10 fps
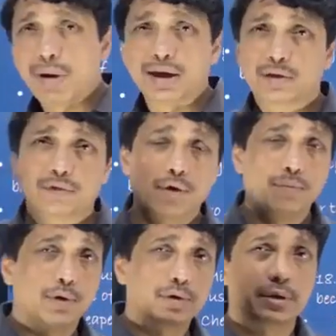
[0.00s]
to a minus
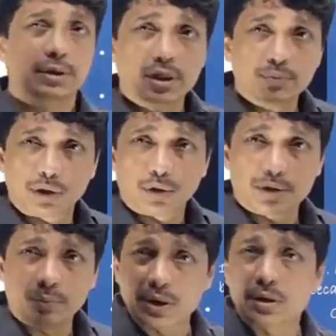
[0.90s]
form because
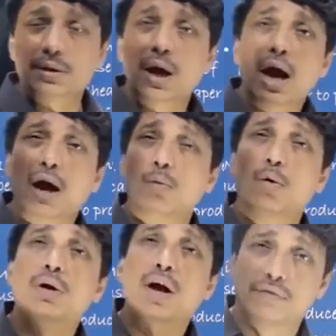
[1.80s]
the patients are more